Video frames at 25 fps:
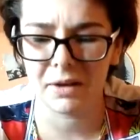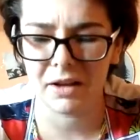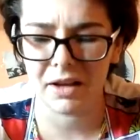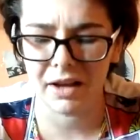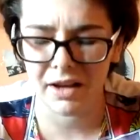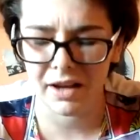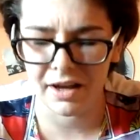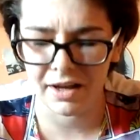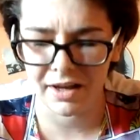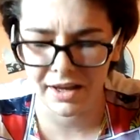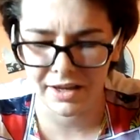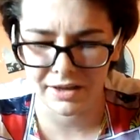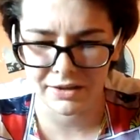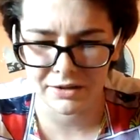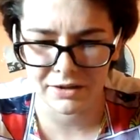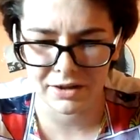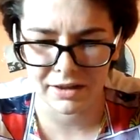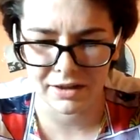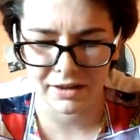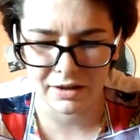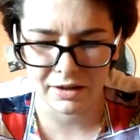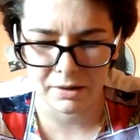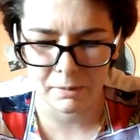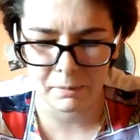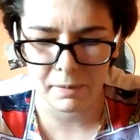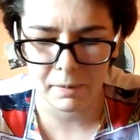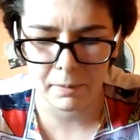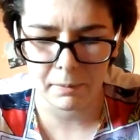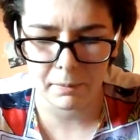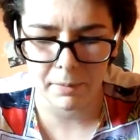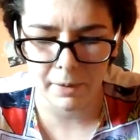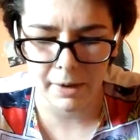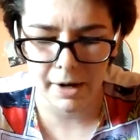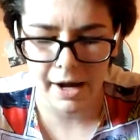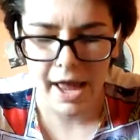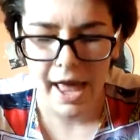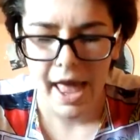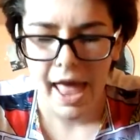and I can't really
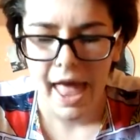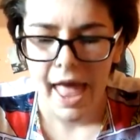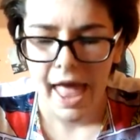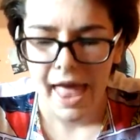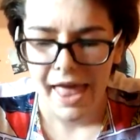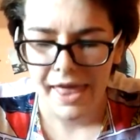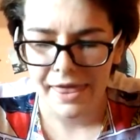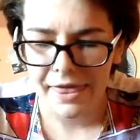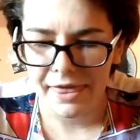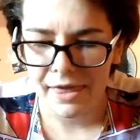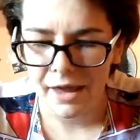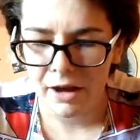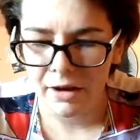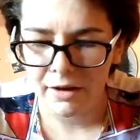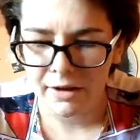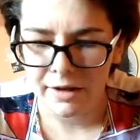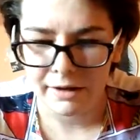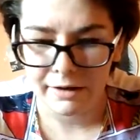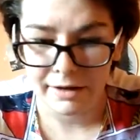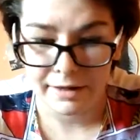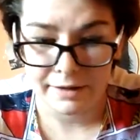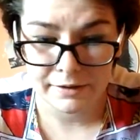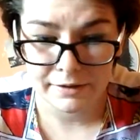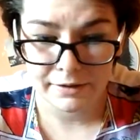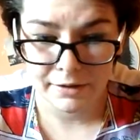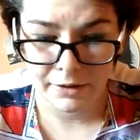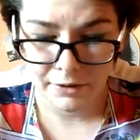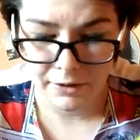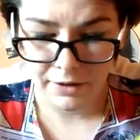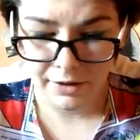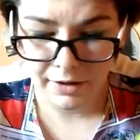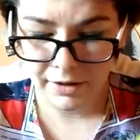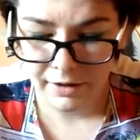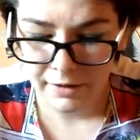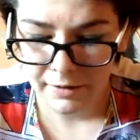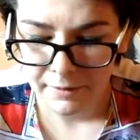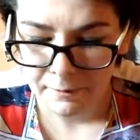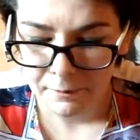remember. And now he
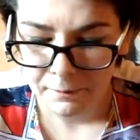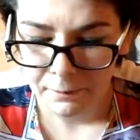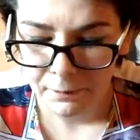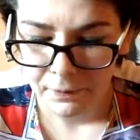returned,